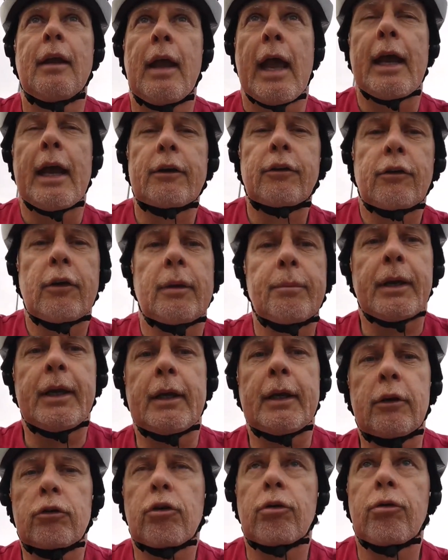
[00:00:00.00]
actually
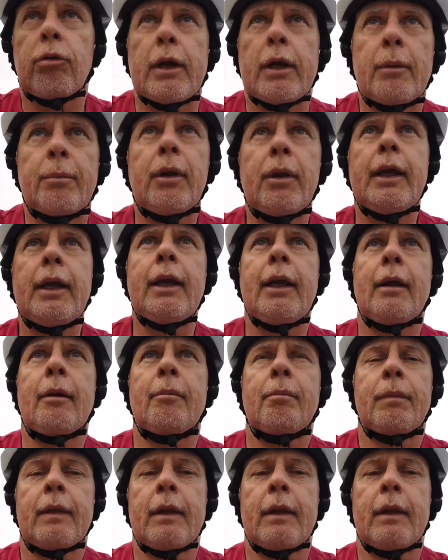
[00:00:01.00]
being incredibly